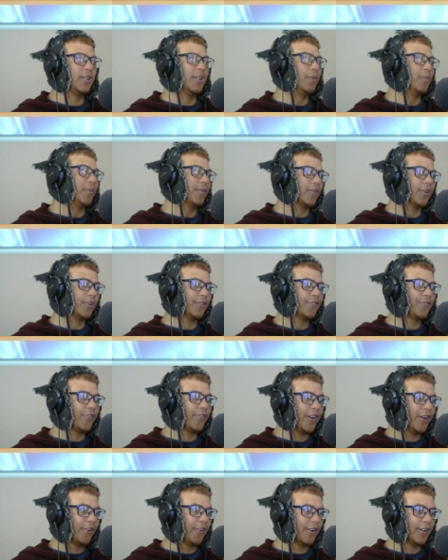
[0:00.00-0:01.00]
Then we've got
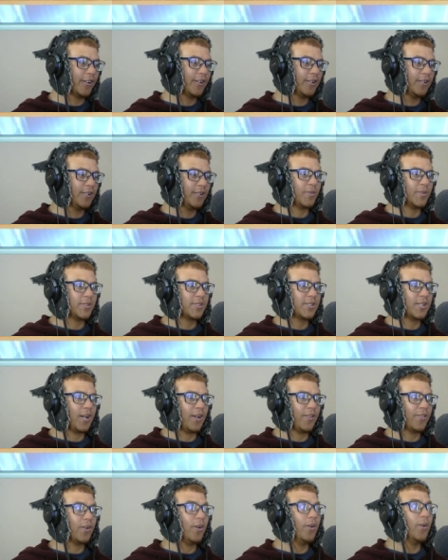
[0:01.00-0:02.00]
Frieren. What's the
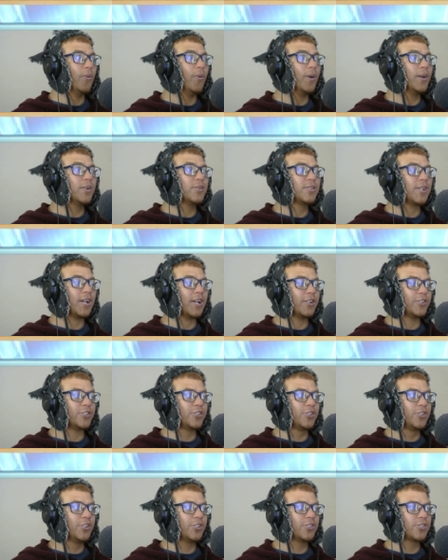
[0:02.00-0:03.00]
other? Oh, what is that? A
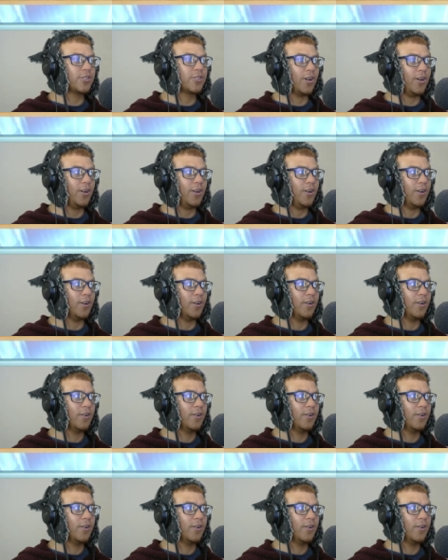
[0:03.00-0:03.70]
shooting star?